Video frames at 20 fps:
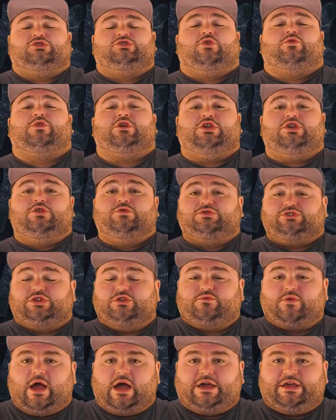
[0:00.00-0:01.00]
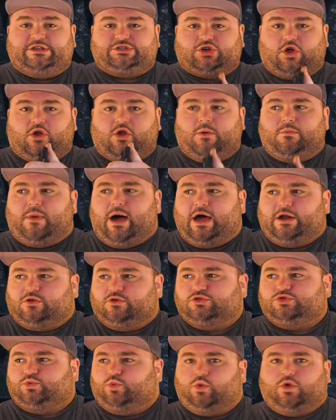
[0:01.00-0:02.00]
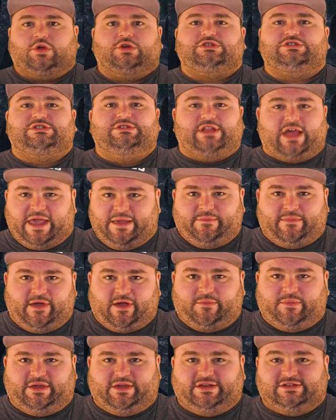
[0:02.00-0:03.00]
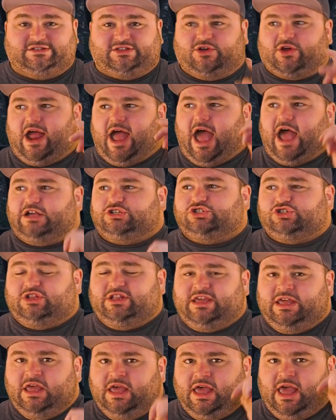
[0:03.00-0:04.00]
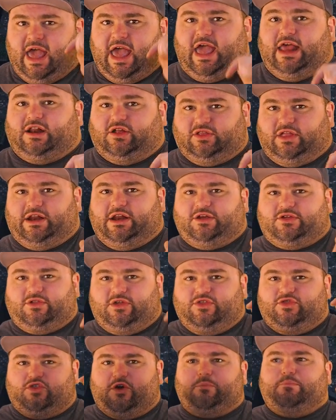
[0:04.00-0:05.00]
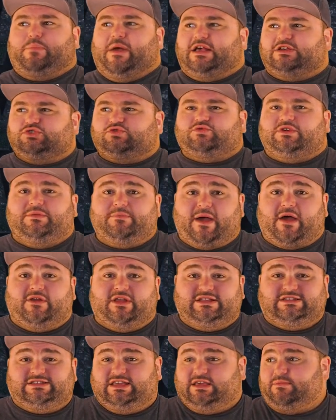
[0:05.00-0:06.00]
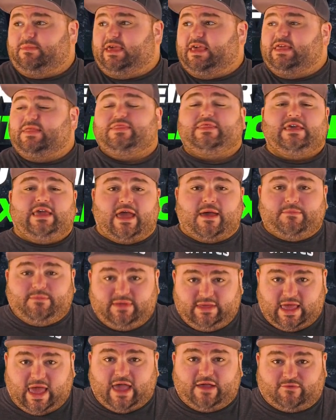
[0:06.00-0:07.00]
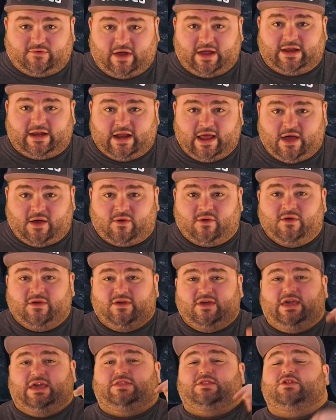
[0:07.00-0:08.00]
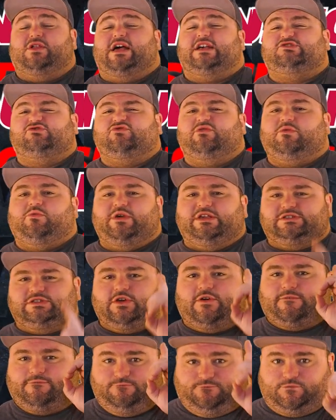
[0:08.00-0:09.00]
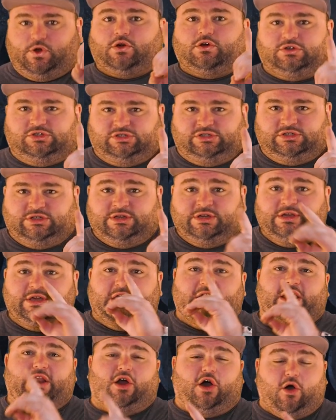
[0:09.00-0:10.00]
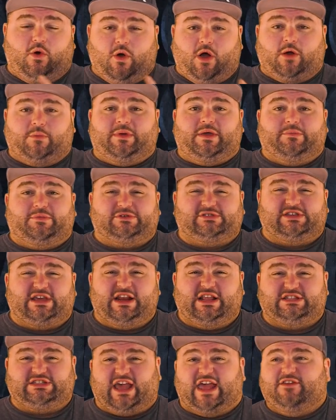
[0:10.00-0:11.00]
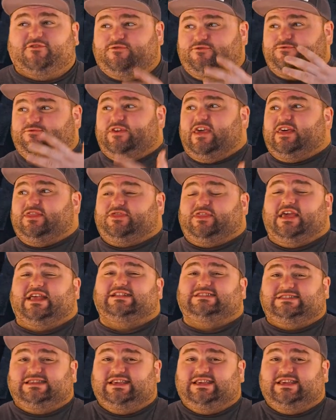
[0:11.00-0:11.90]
So the Houston Rockets are a model's worst nightmare because they're actually analytically the best rebounding team in the NBA right now. In the last 3 weeks, they're first in ORB percentage and 5th in